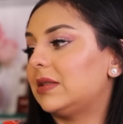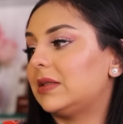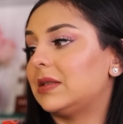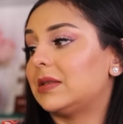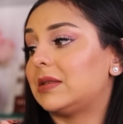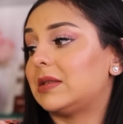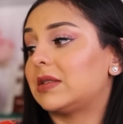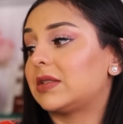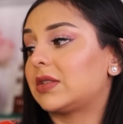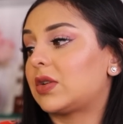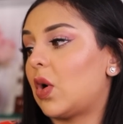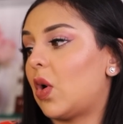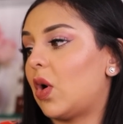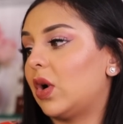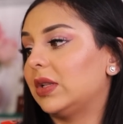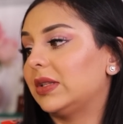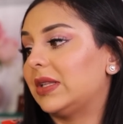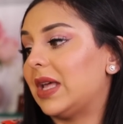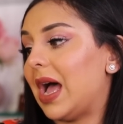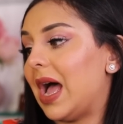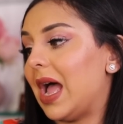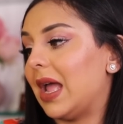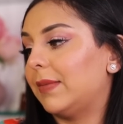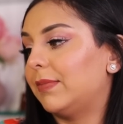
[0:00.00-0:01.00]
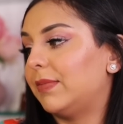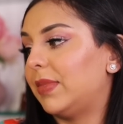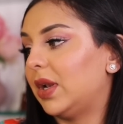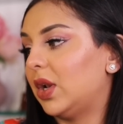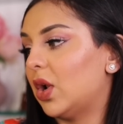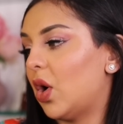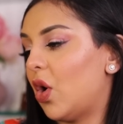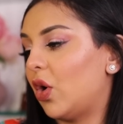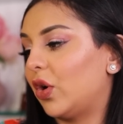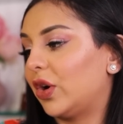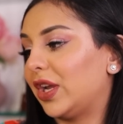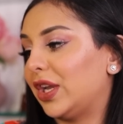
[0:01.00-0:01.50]
This is called the I
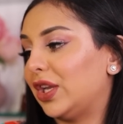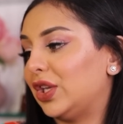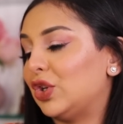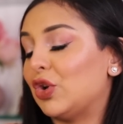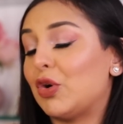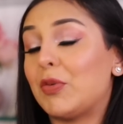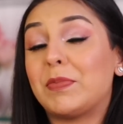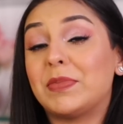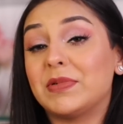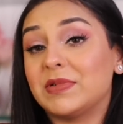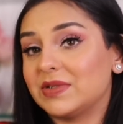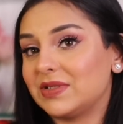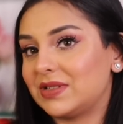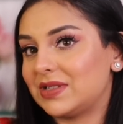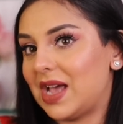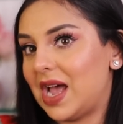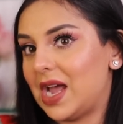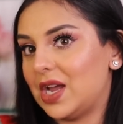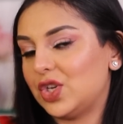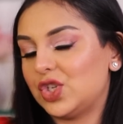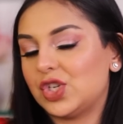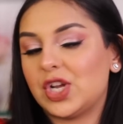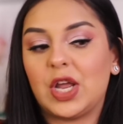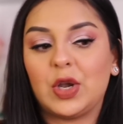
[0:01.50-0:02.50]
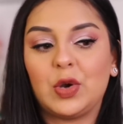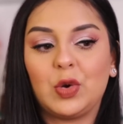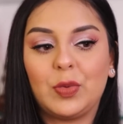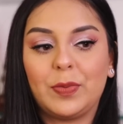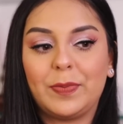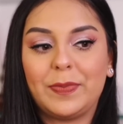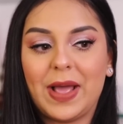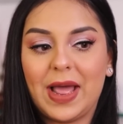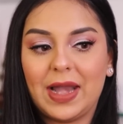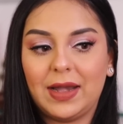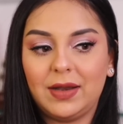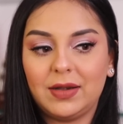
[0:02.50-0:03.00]
Belong In Your Purse eyeshadow
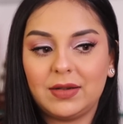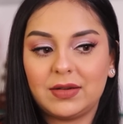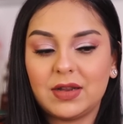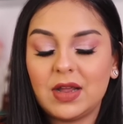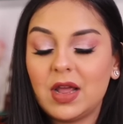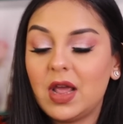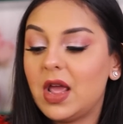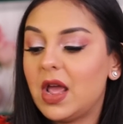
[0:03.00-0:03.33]
palette.